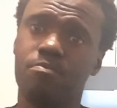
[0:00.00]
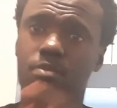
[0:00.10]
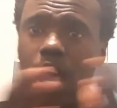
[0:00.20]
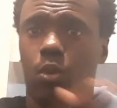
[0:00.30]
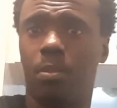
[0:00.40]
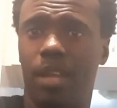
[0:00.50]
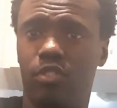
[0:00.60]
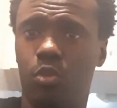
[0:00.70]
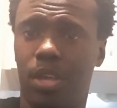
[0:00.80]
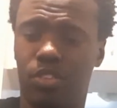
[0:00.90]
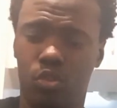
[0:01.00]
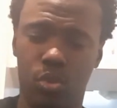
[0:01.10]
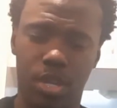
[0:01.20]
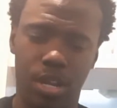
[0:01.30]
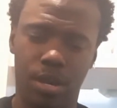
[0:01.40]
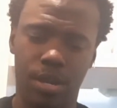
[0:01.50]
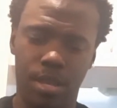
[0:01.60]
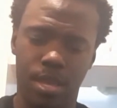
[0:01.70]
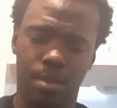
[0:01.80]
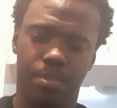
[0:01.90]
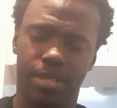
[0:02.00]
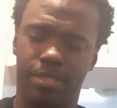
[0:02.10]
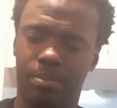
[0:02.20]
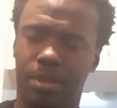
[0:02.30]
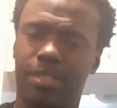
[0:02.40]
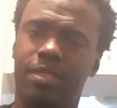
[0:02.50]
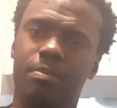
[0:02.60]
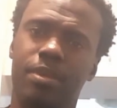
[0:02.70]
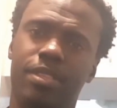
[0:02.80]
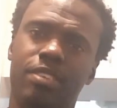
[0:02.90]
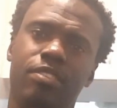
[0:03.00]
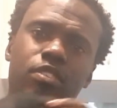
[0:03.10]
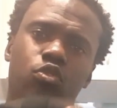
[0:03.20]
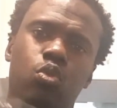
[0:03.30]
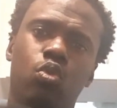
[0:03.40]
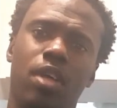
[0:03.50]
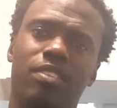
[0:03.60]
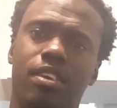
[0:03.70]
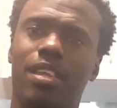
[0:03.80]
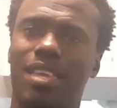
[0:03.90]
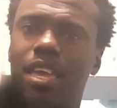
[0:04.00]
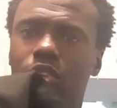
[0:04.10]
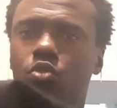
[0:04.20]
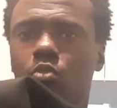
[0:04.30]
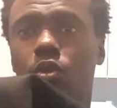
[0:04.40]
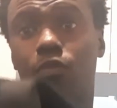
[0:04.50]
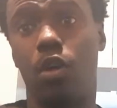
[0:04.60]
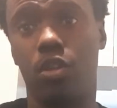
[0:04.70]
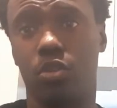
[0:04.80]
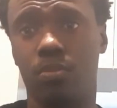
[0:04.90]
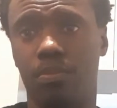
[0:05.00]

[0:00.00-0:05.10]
I wear my 2XU gear, but this is a tool that's going to get you more volume.